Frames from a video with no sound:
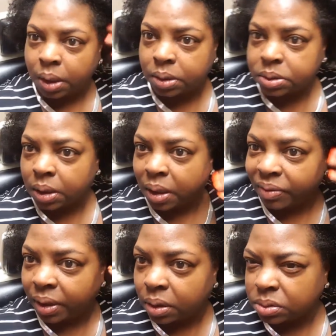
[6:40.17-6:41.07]
But I can
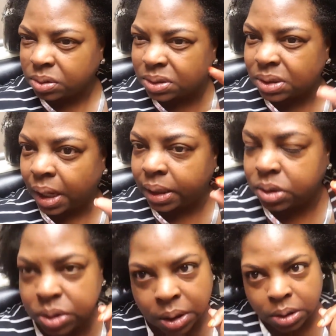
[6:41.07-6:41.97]
tell I've had a
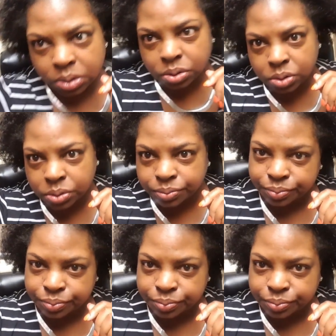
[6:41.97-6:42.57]
slight change.